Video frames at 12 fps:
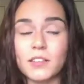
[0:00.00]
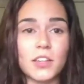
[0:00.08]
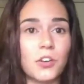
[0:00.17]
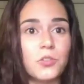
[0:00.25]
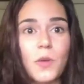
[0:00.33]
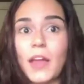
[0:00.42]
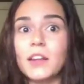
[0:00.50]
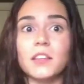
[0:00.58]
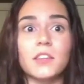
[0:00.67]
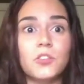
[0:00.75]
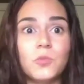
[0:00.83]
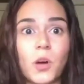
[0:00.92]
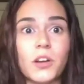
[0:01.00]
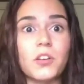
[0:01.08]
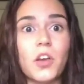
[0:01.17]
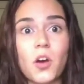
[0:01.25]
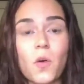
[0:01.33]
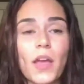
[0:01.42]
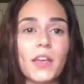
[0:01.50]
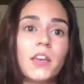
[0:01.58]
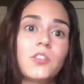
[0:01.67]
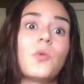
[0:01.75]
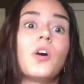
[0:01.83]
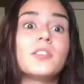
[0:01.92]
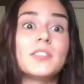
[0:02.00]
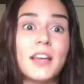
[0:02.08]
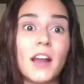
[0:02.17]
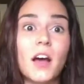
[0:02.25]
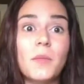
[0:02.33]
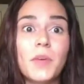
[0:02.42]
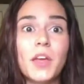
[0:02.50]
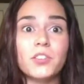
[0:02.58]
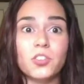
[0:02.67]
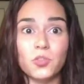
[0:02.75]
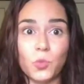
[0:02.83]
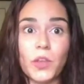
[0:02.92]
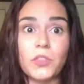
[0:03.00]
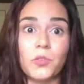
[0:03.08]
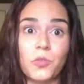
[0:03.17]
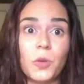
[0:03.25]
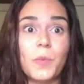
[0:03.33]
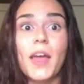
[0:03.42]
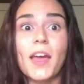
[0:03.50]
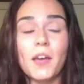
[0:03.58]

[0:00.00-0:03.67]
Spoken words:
tell you anything you want to know, and get you all set up to join the group.